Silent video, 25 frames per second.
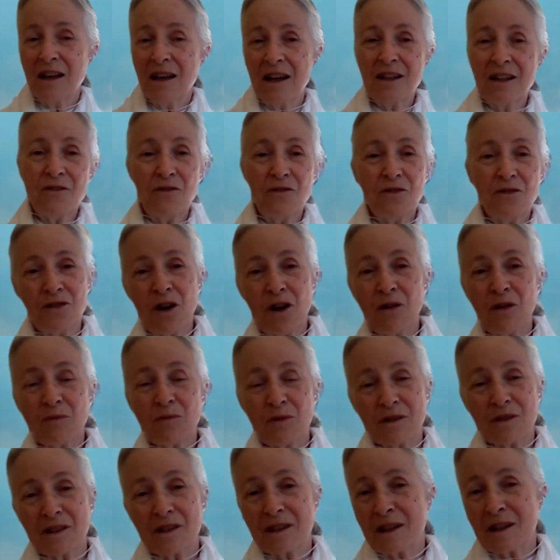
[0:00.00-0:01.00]
And if you don't
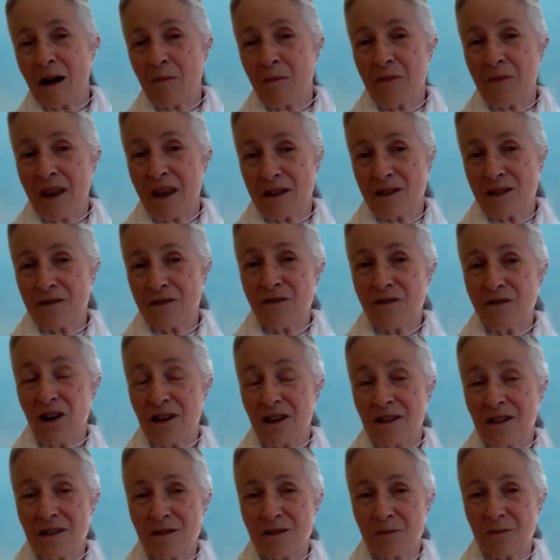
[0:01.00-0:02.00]
want to come, that's
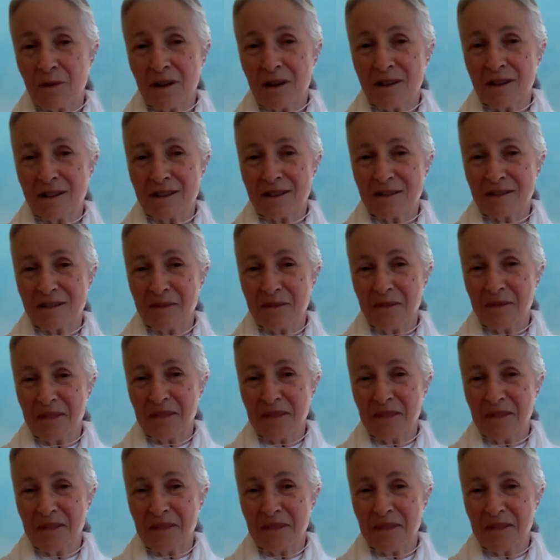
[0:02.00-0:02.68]
fine as well.